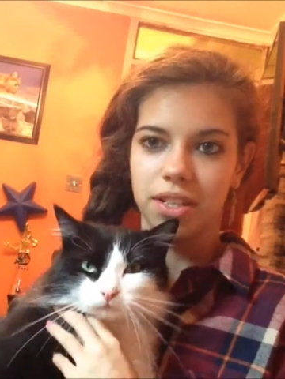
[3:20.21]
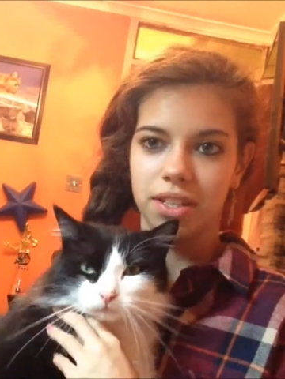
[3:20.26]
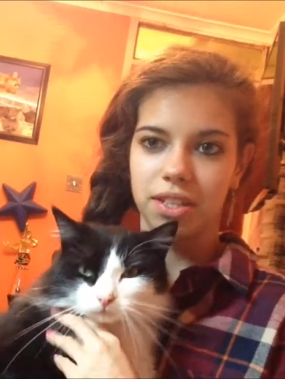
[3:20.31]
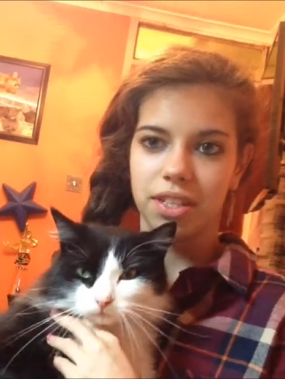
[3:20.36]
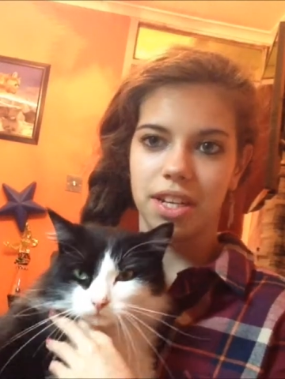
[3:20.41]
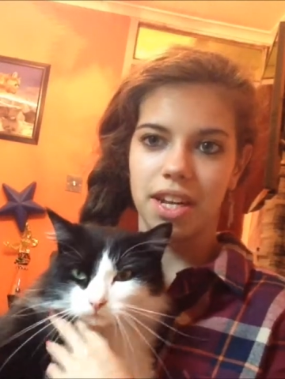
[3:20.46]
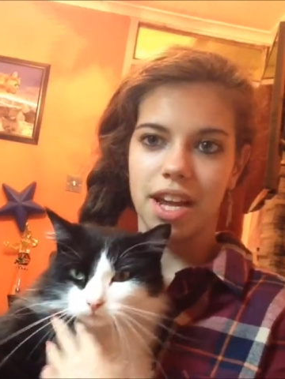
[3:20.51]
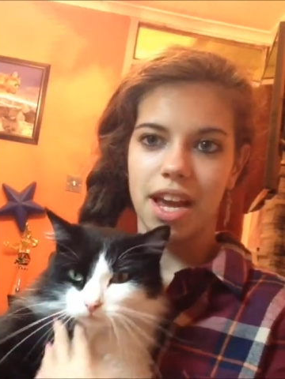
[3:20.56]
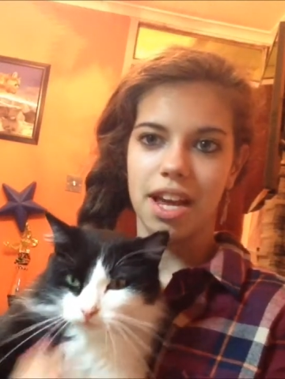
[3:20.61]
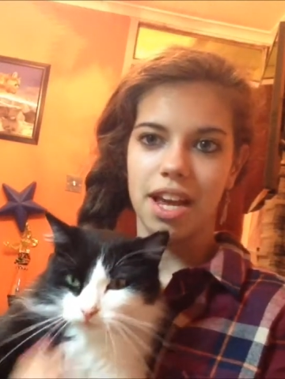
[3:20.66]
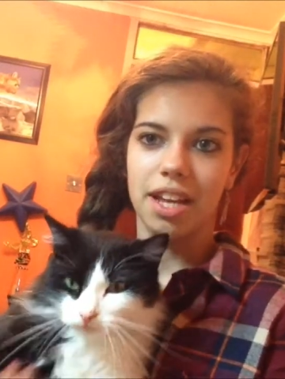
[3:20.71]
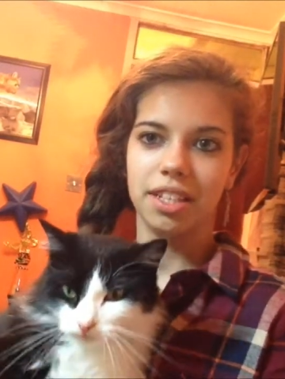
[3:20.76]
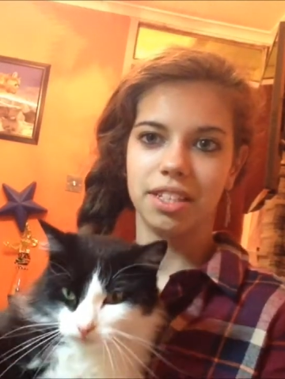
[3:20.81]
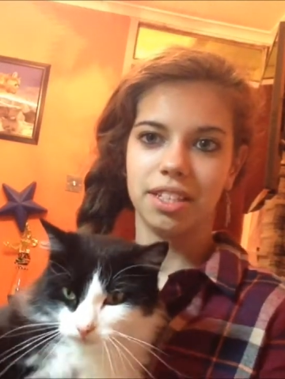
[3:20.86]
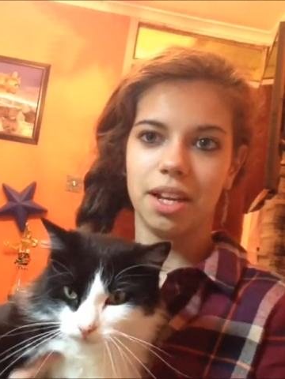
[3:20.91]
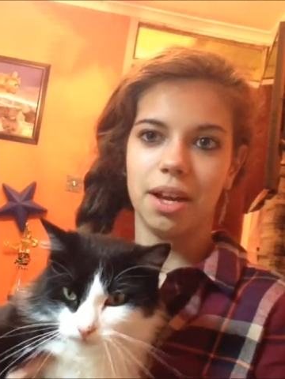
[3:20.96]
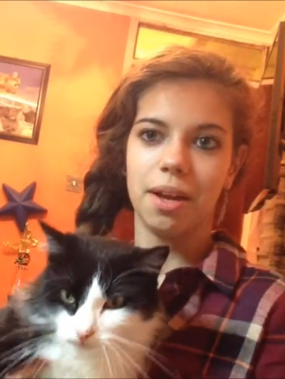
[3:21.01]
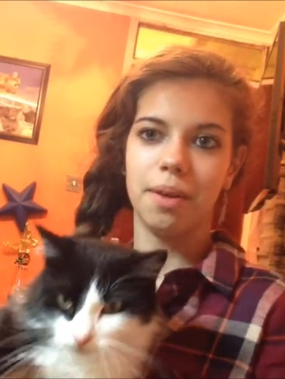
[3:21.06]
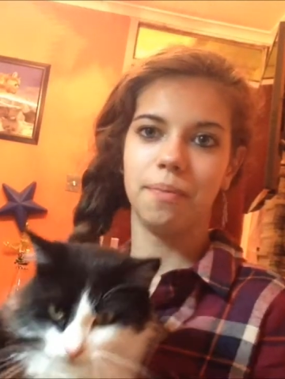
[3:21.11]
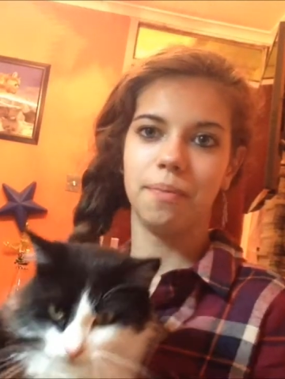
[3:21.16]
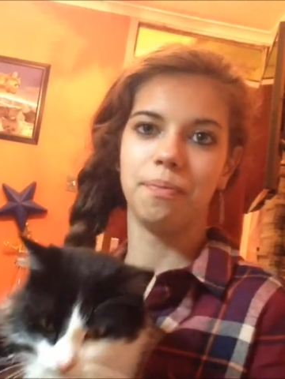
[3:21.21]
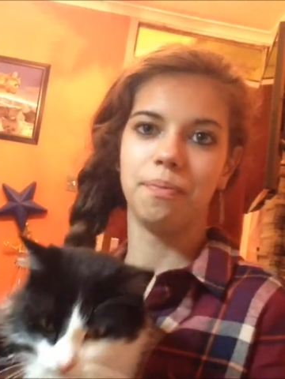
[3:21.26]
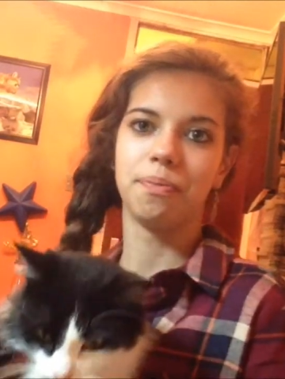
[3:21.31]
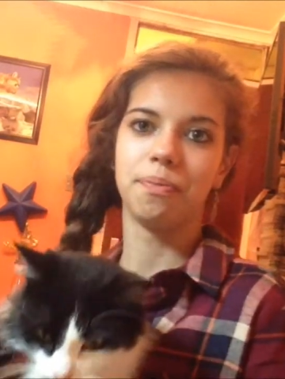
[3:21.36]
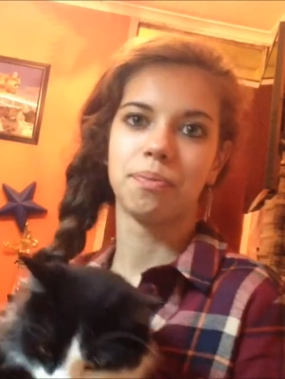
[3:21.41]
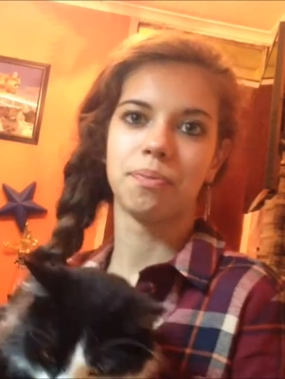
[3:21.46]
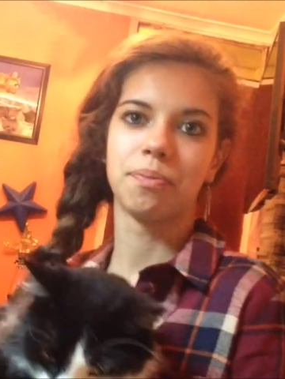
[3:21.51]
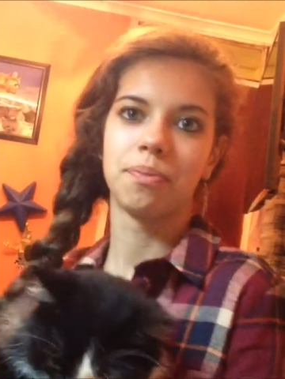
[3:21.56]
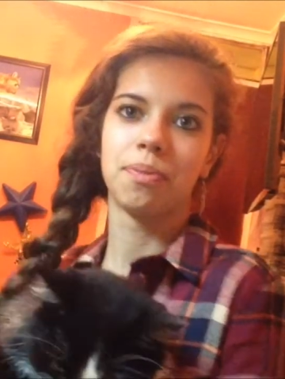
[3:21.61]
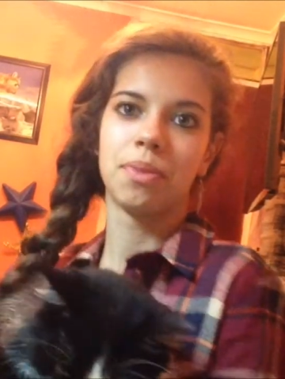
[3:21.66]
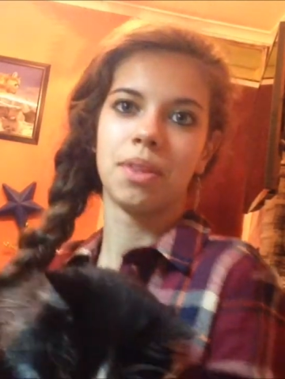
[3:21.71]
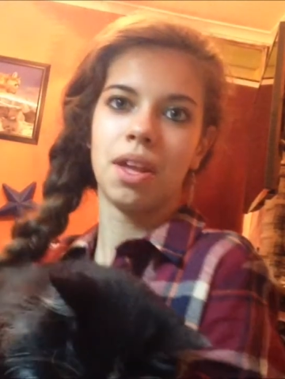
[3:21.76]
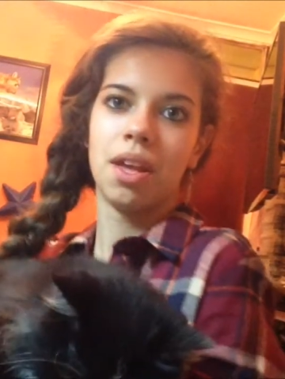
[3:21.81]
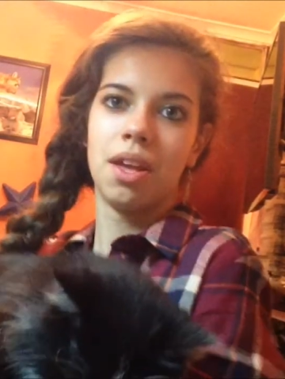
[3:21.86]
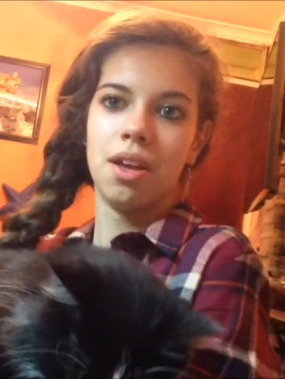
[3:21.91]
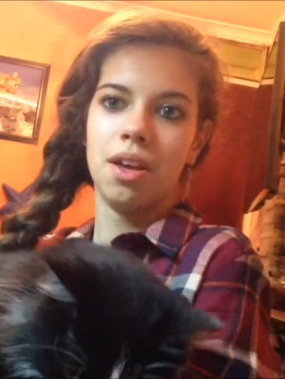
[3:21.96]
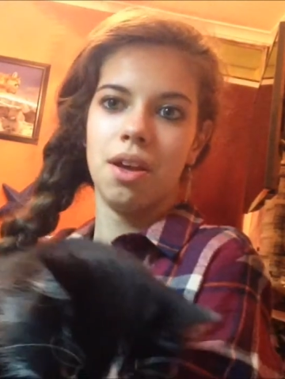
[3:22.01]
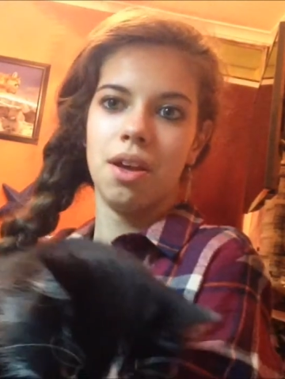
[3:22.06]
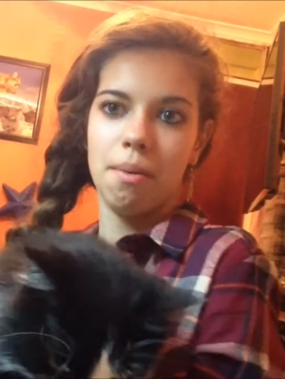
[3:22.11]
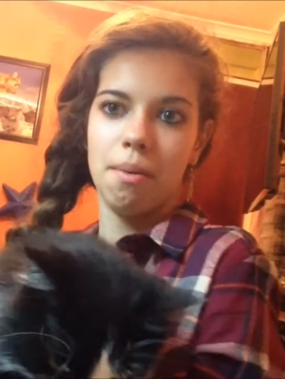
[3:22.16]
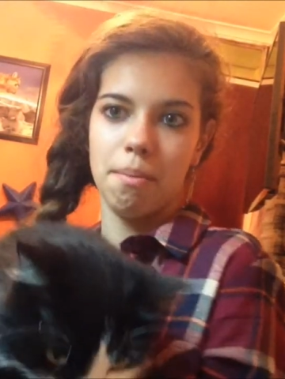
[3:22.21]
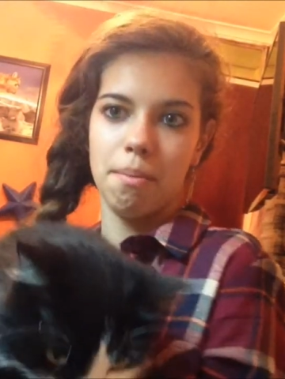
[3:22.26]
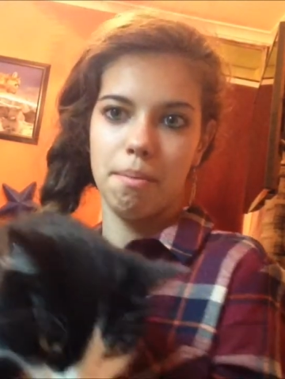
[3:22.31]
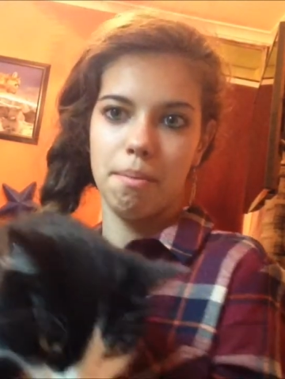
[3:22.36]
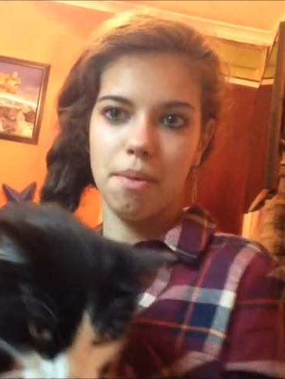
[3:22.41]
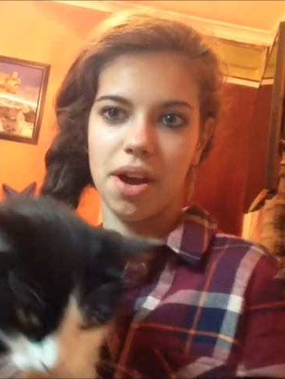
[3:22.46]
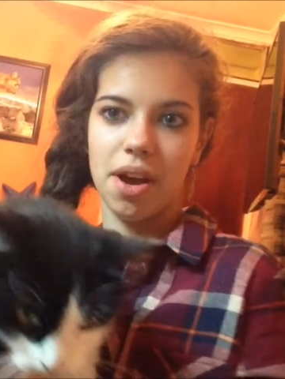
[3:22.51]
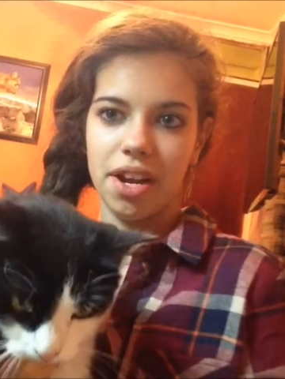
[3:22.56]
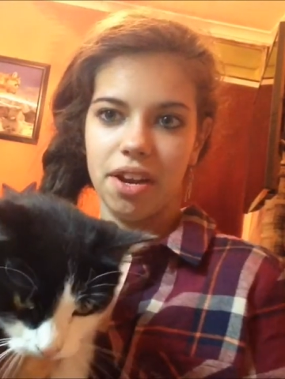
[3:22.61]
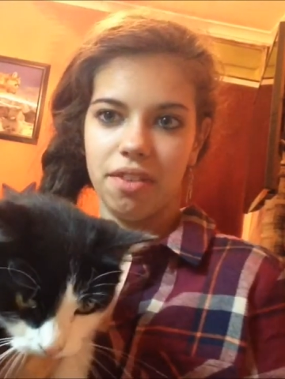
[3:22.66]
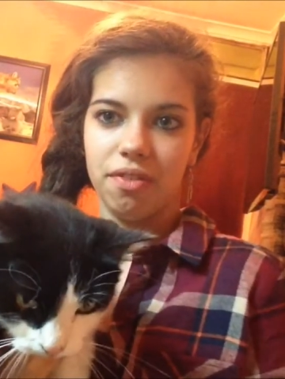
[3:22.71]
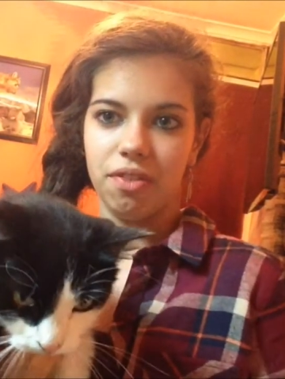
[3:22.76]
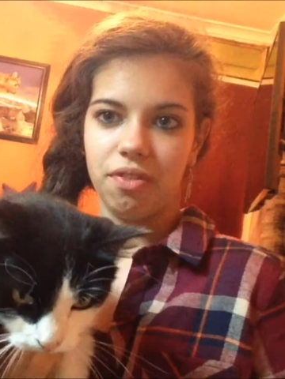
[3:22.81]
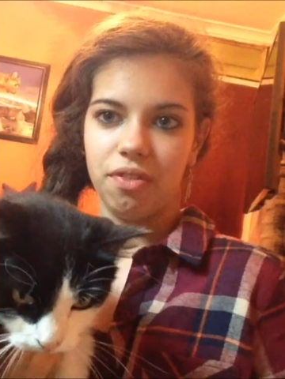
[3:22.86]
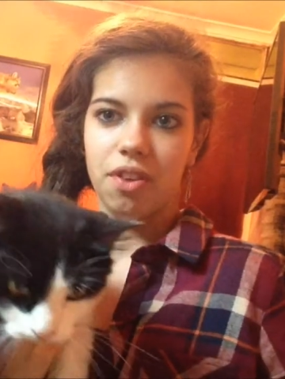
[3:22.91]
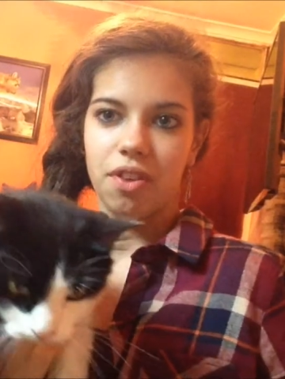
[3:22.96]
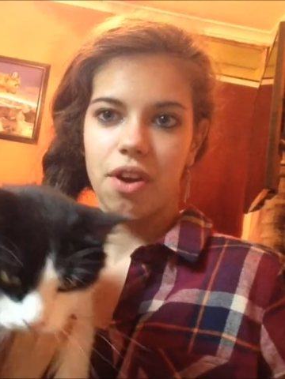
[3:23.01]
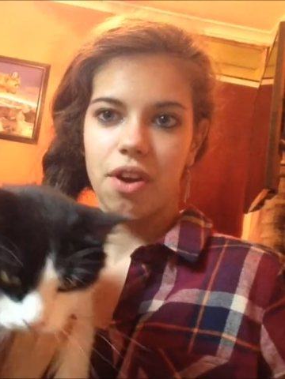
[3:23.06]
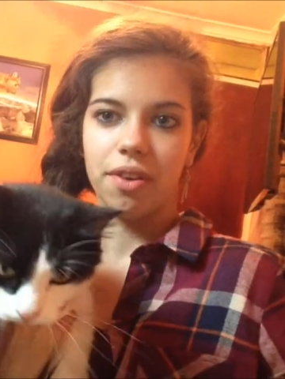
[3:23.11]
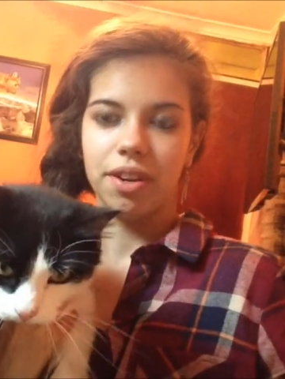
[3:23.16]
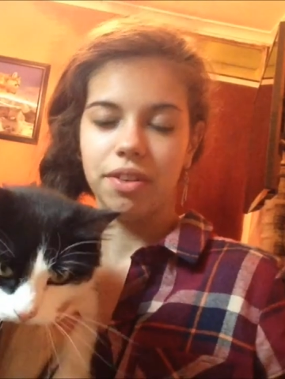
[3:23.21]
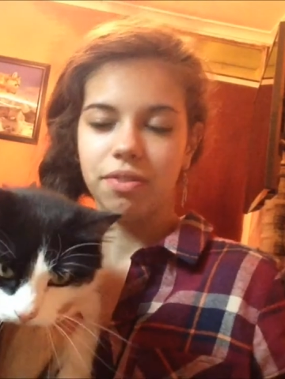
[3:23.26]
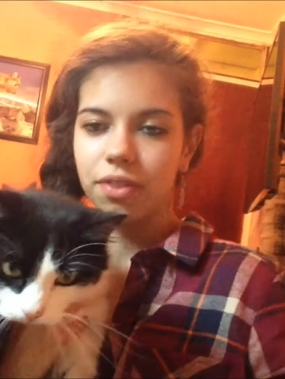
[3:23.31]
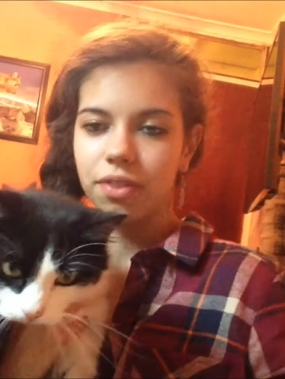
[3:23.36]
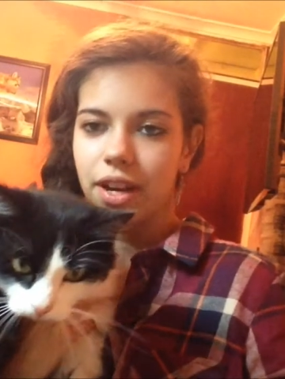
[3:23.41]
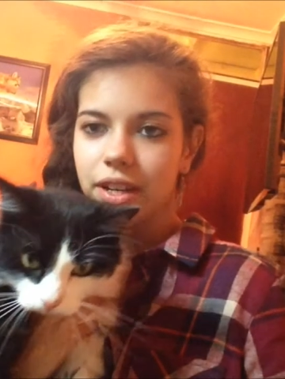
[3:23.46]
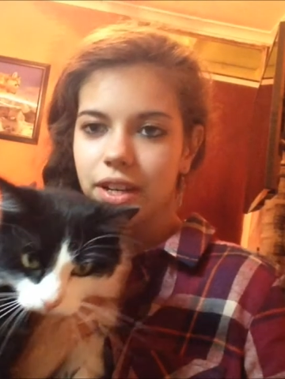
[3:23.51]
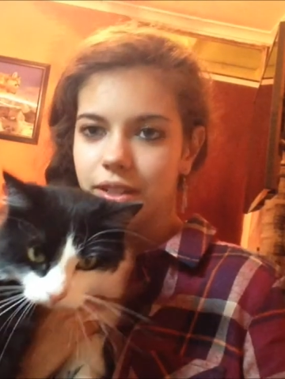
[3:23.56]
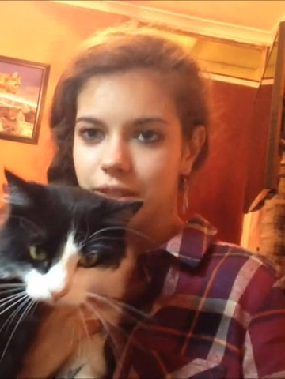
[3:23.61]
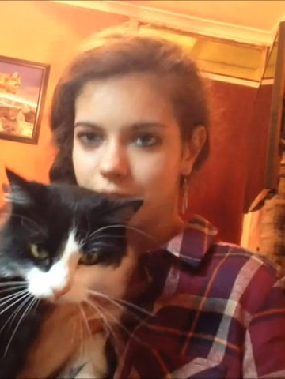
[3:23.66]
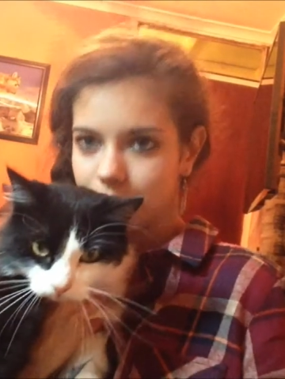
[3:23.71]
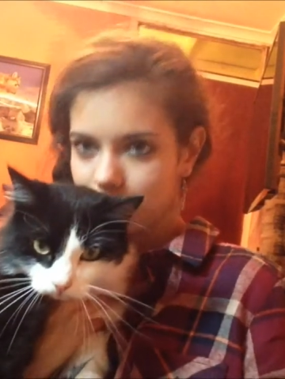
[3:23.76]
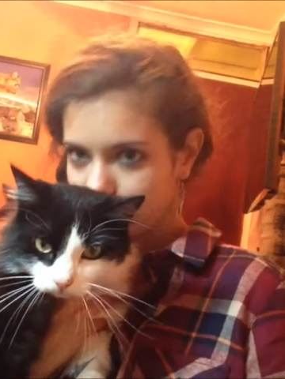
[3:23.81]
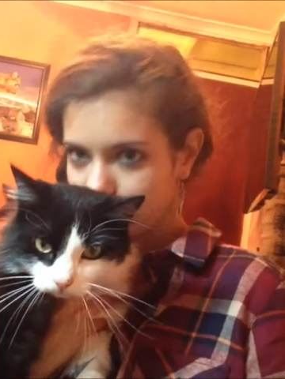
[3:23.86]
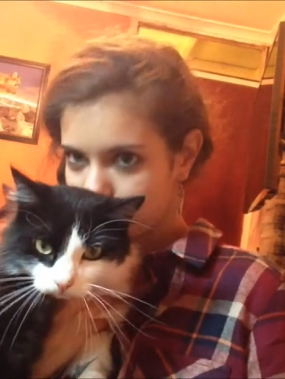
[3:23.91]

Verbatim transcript: So there's my other furry friend.